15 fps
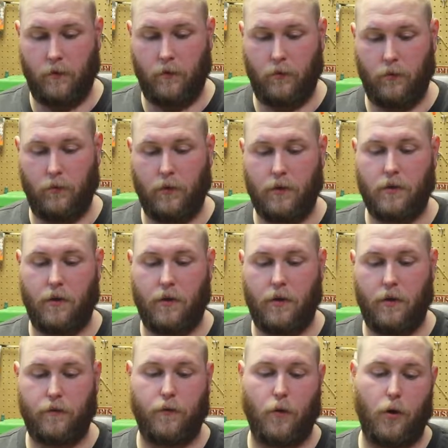what's on
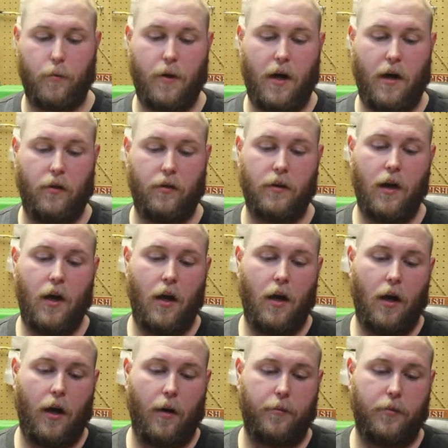here, 4-pound
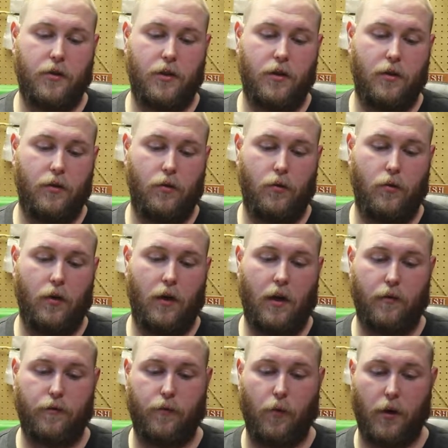up to
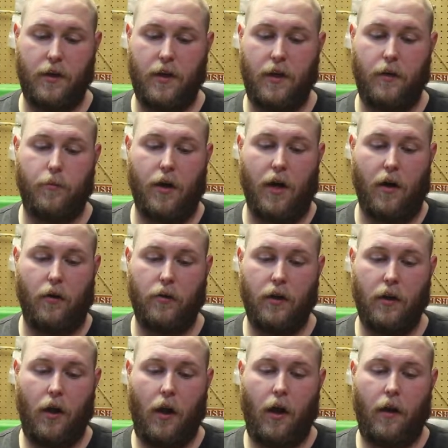14-pound
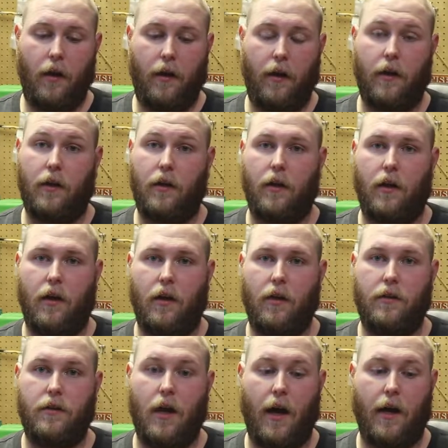in
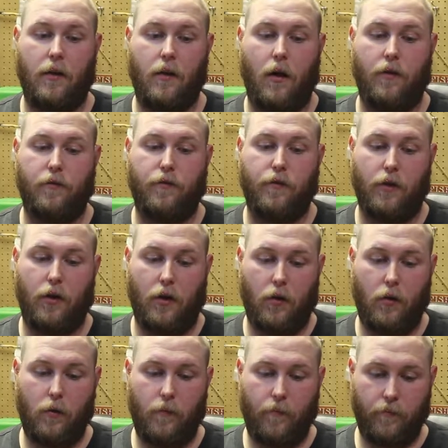nylon
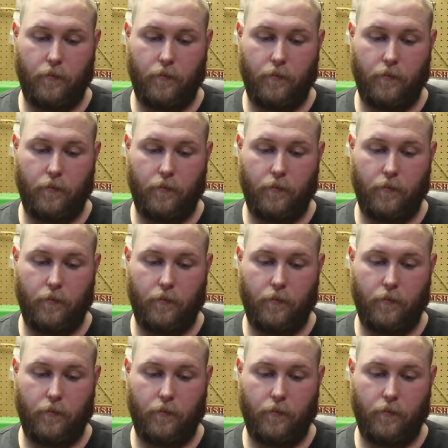coated